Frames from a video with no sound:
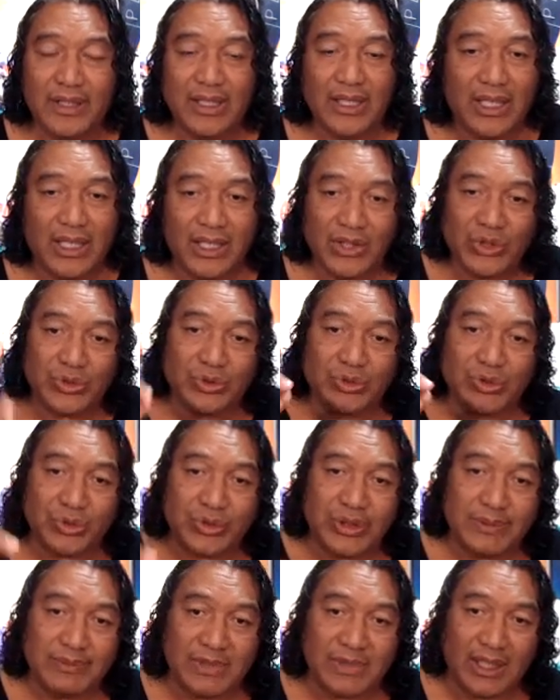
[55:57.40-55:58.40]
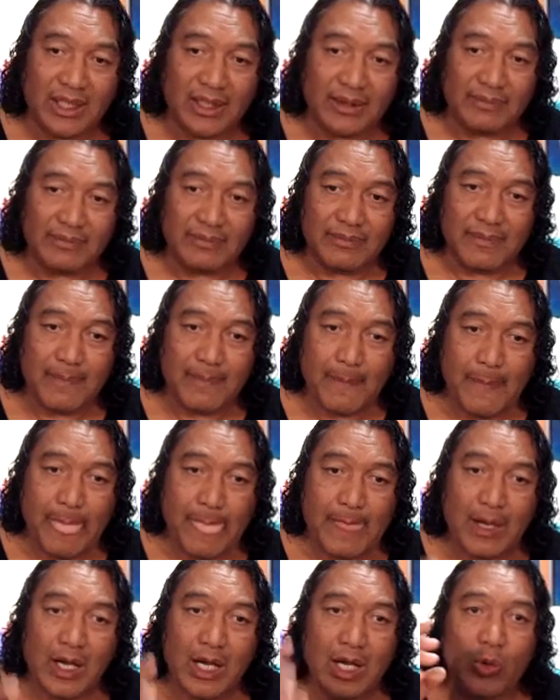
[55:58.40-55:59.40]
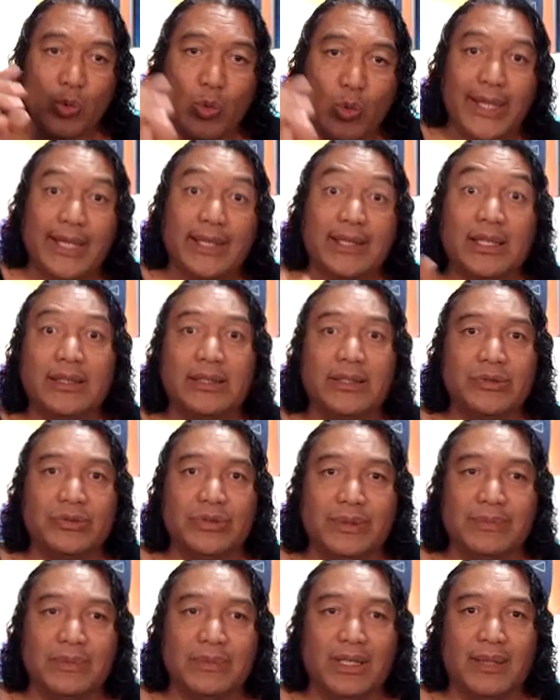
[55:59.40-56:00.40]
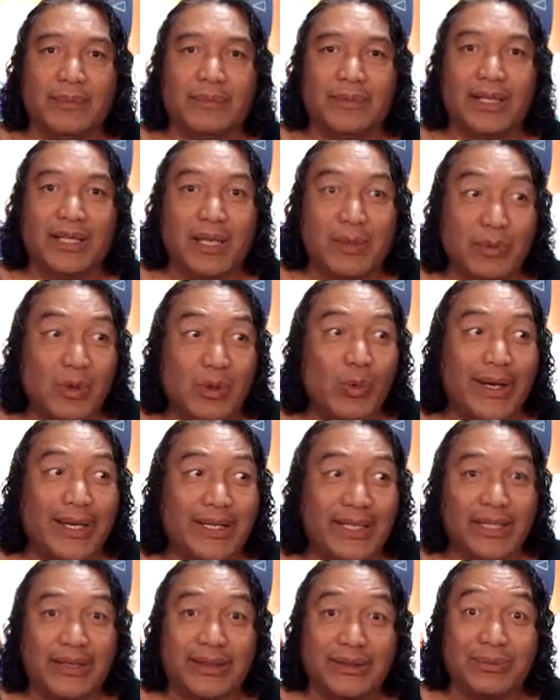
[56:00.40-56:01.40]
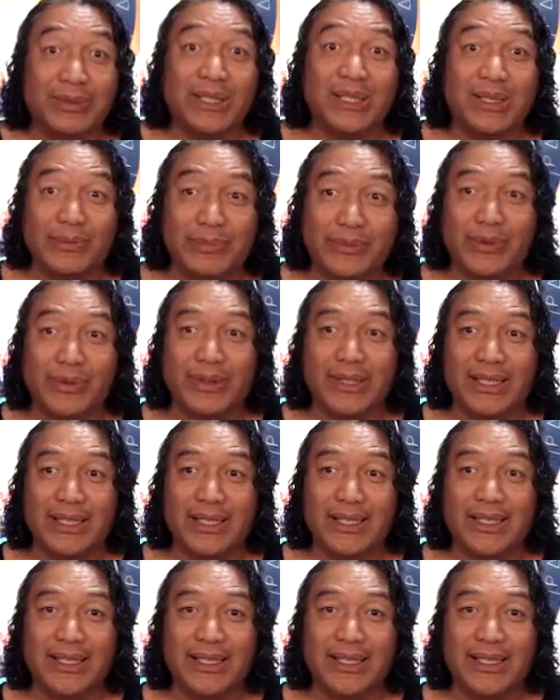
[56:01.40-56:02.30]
In your dream time, awaken the dream time. Come awake at 3 a.m.